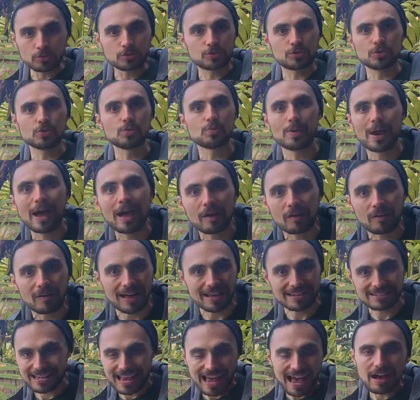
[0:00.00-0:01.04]
do well
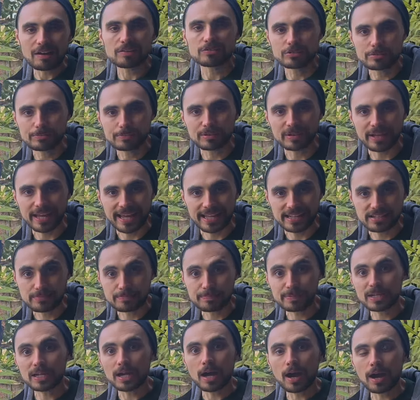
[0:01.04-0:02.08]
as houseplants
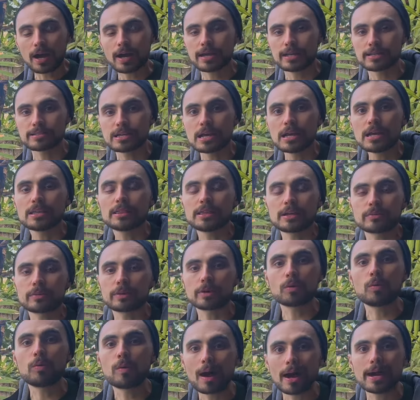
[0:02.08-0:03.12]
because their
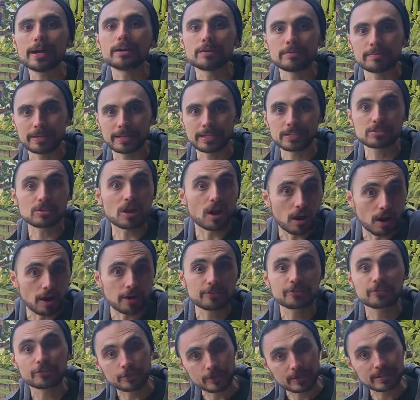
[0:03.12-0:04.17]
requirements
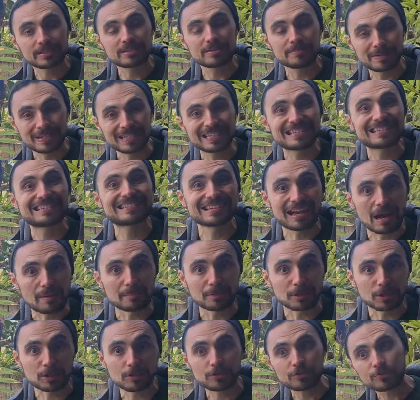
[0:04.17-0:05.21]
are for it to be
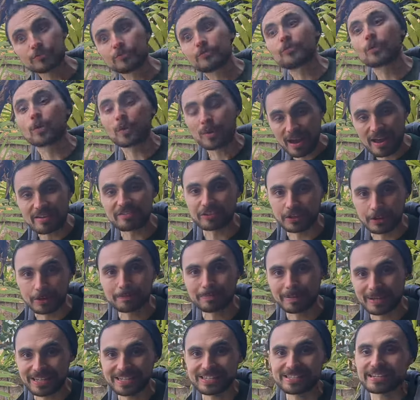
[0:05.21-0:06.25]
summer forever,
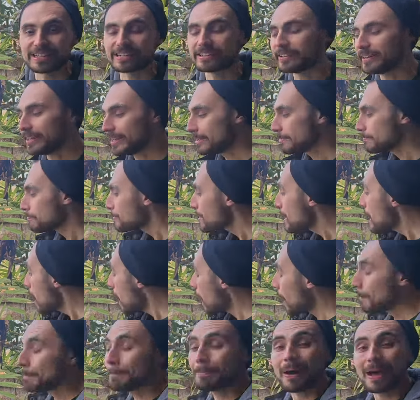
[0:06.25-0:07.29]
basically.
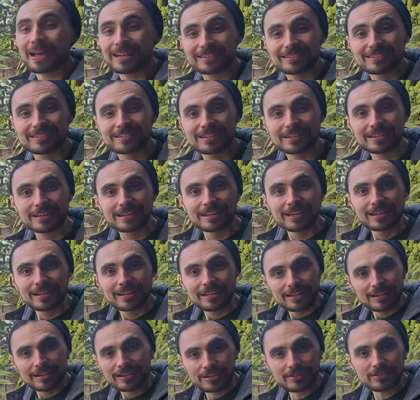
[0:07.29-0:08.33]
But
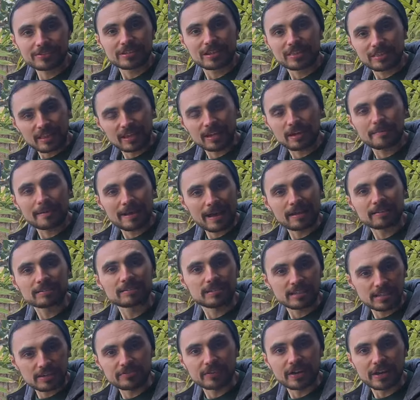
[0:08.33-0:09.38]
here's the thing about
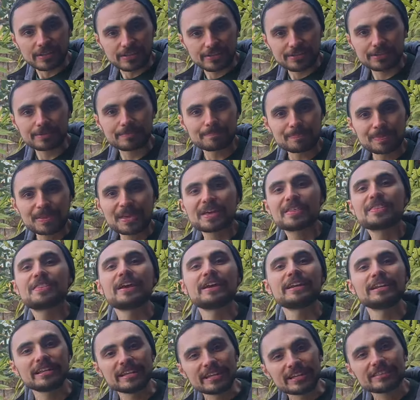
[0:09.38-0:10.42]
divas.
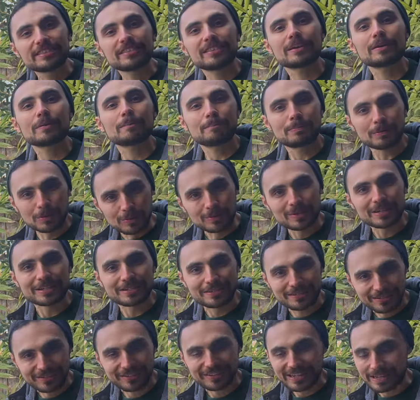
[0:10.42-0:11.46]
They need their beauty
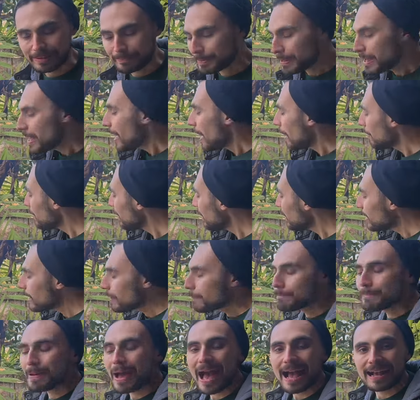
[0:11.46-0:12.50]
sleep. I'm gonna
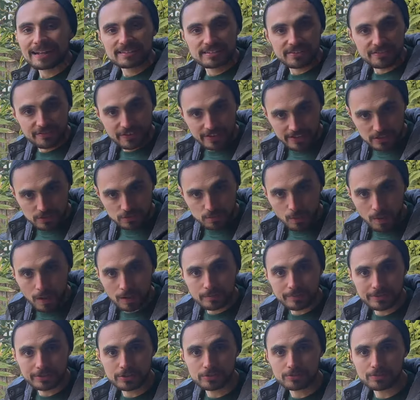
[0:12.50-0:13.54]
get back to this one,
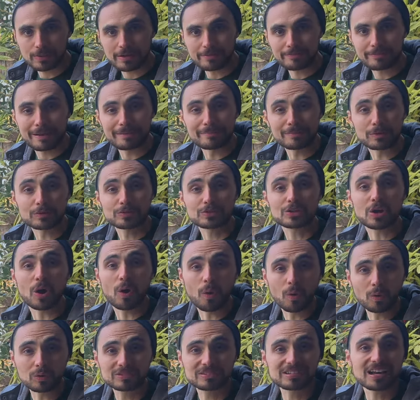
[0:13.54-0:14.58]
which is one of my most
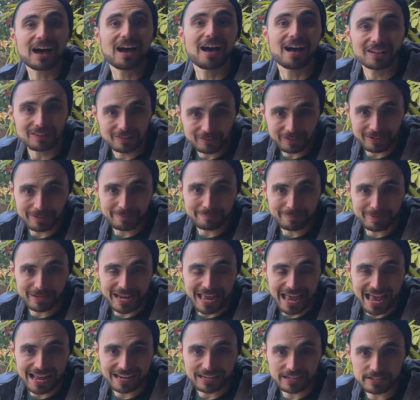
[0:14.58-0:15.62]
cold tolerant
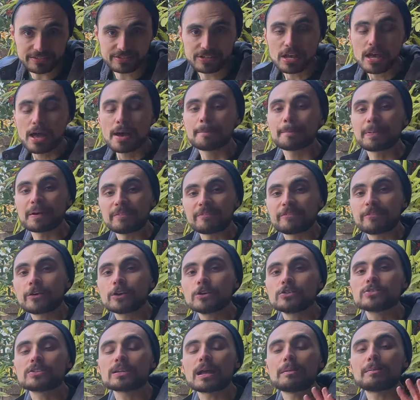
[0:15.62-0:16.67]
bananas. But
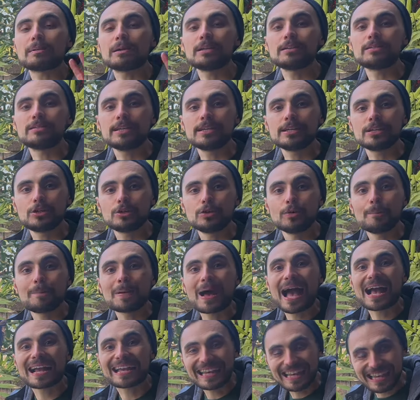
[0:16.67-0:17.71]
first, I'm gonna take you
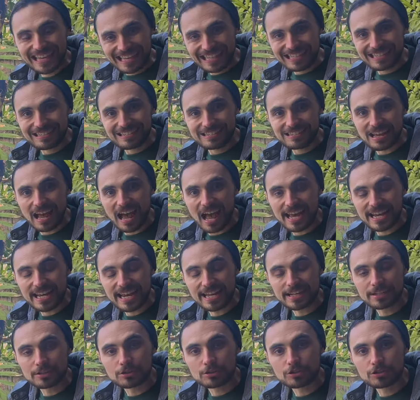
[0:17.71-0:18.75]
back inside
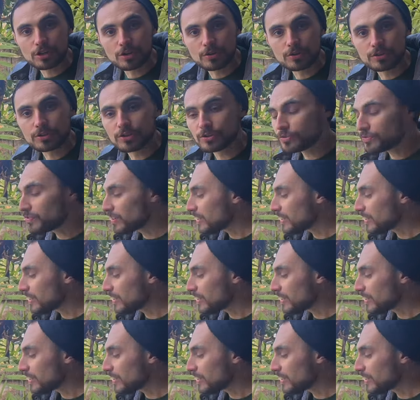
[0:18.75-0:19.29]
and show you the